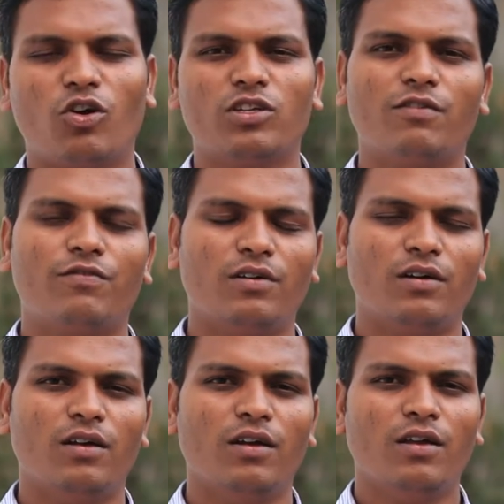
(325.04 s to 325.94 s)
because of
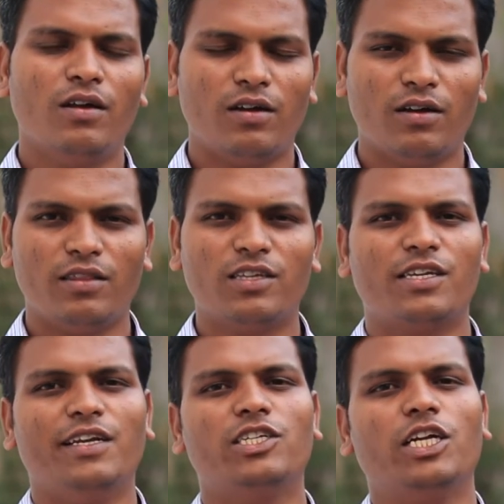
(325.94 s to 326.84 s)

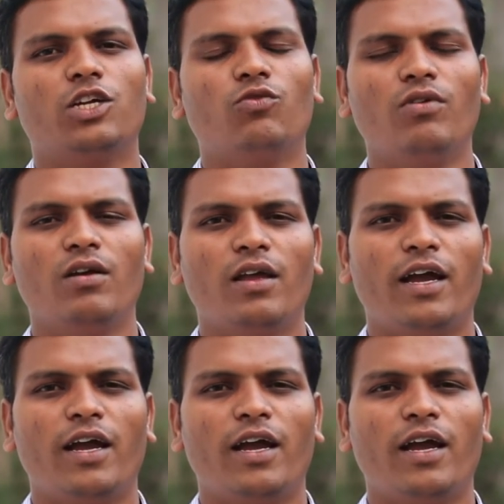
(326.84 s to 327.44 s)
this initiative.